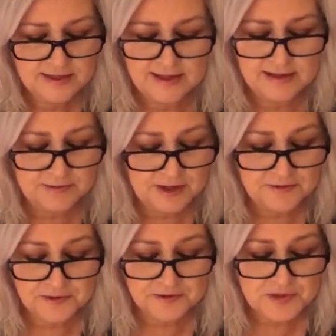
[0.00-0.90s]
getting
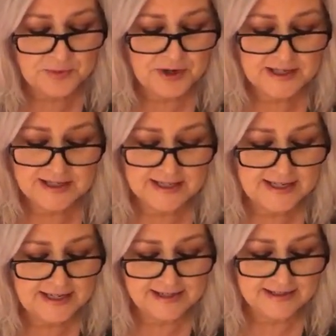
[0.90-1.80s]
ready for spring
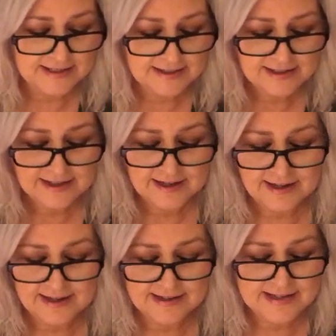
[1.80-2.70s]
cleaning,
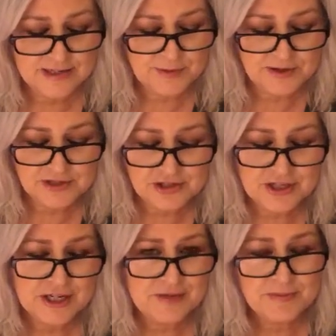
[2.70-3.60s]

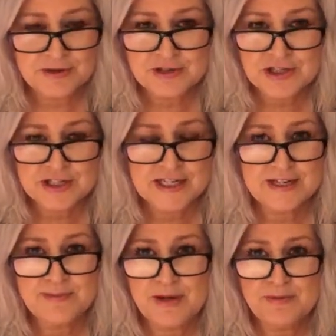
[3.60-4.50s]
spiritually and
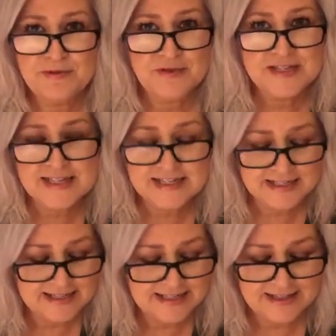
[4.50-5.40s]
emotionally, maybe
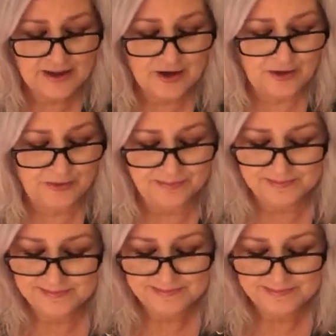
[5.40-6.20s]
physically in the home,